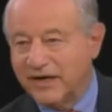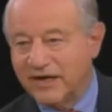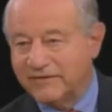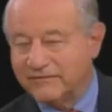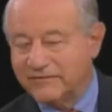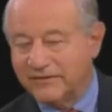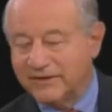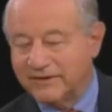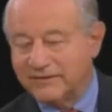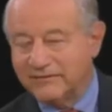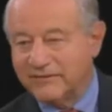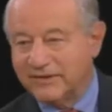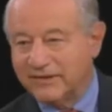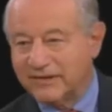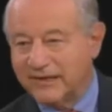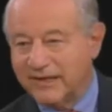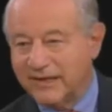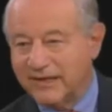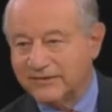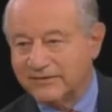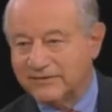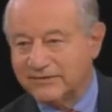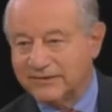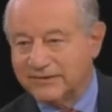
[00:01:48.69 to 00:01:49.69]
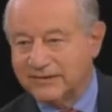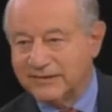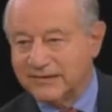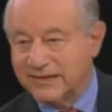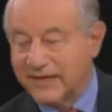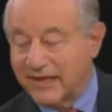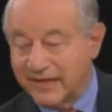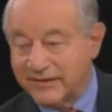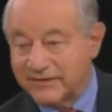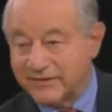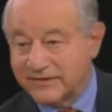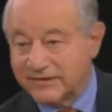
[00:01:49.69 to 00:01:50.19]
Simons Foundation
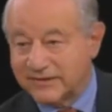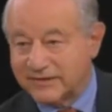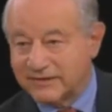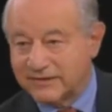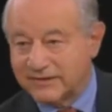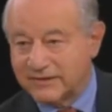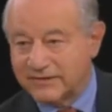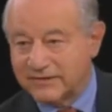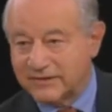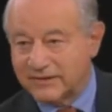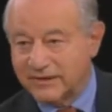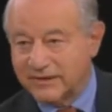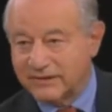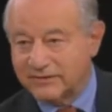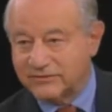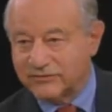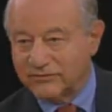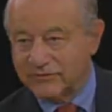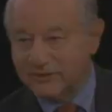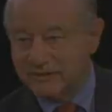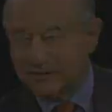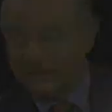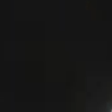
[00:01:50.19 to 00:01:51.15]
Autism Project.